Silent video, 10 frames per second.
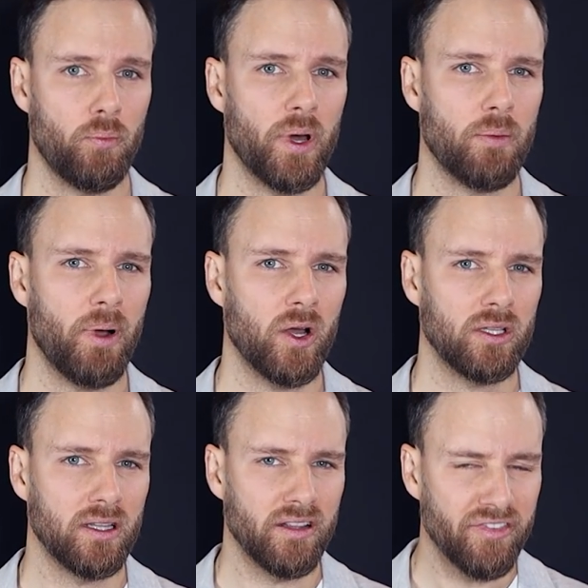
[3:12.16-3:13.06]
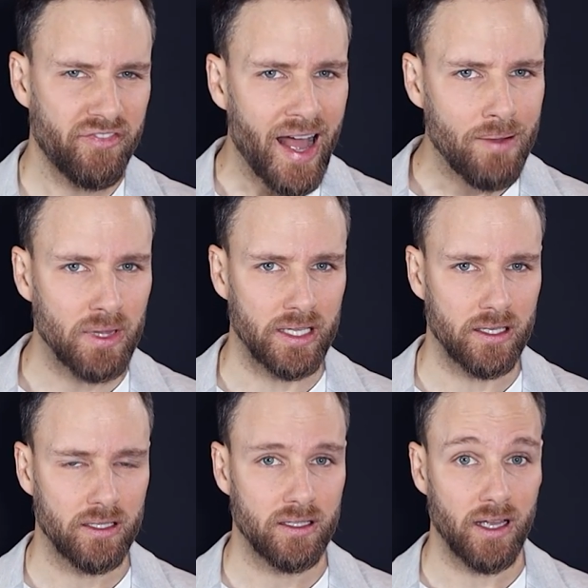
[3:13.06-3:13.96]
but about the family
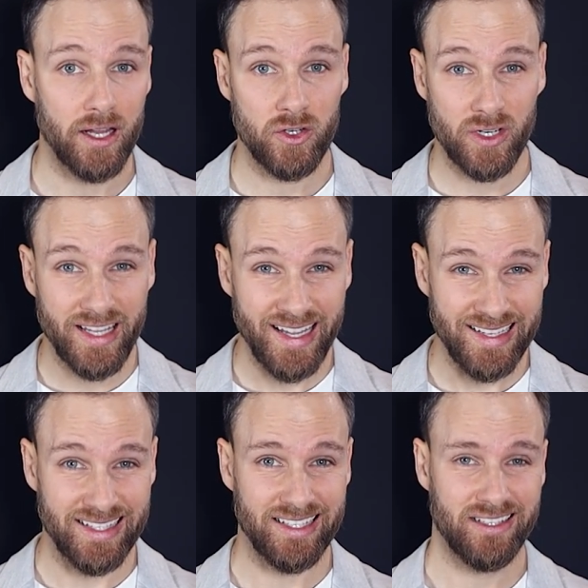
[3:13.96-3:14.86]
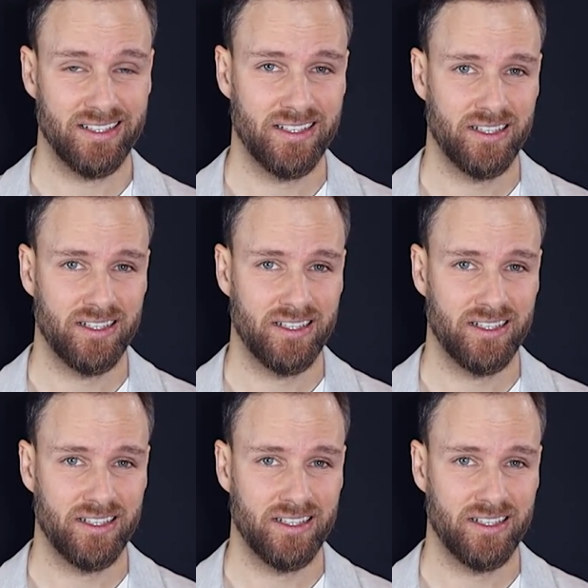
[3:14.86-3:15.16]
and your kids.